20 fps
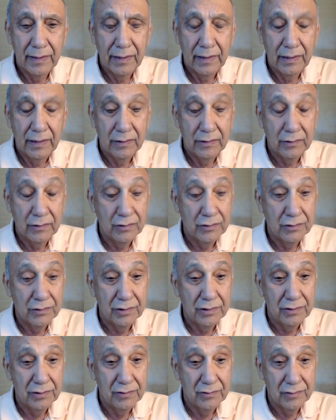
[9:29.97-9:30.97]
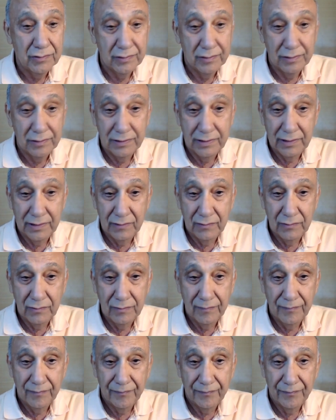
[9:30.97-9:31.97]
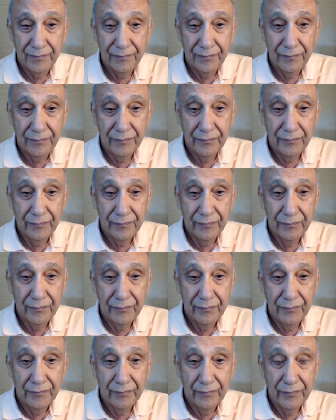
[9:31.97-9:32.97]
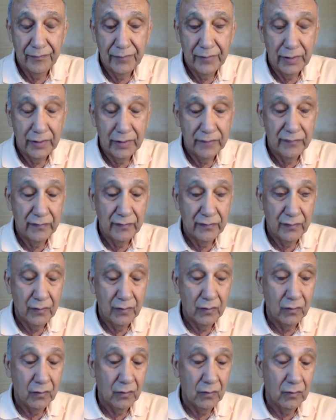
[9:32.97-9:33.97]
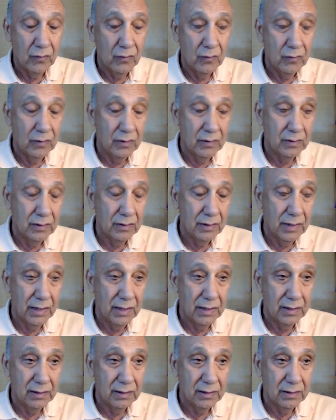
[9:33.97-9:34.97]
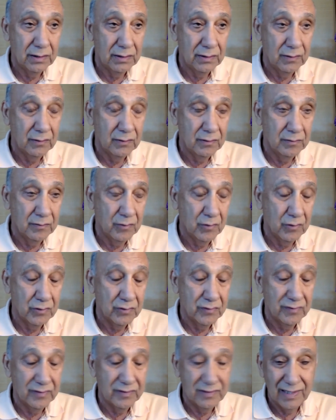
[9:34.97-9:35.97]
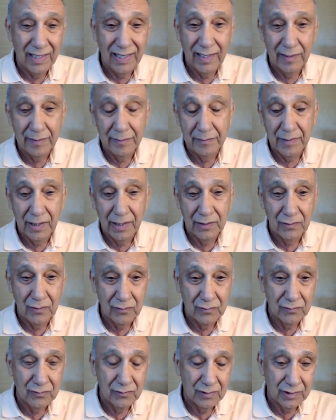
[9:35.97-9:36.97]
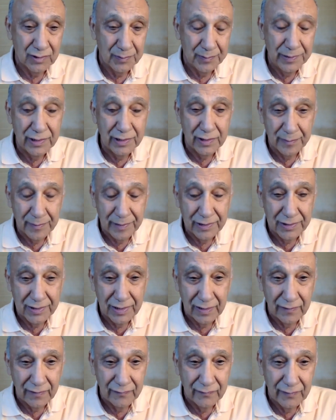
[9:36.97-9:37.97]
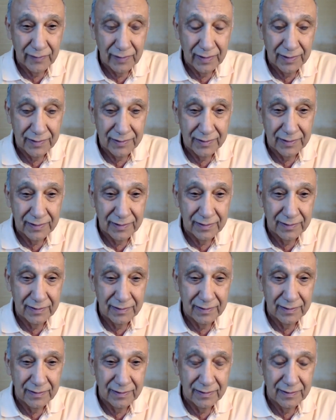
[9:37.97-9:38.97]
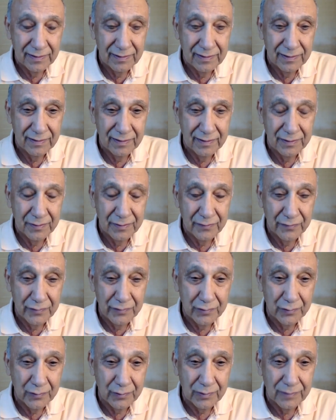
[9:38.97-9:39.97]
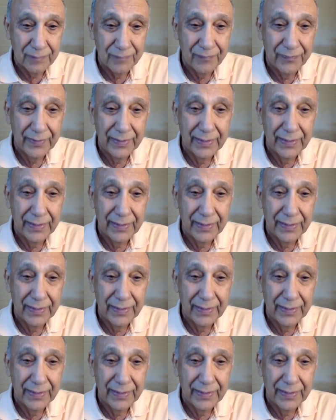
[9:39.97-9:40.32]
And it continues till now, even though, most of the time I don't experience myself as an individual.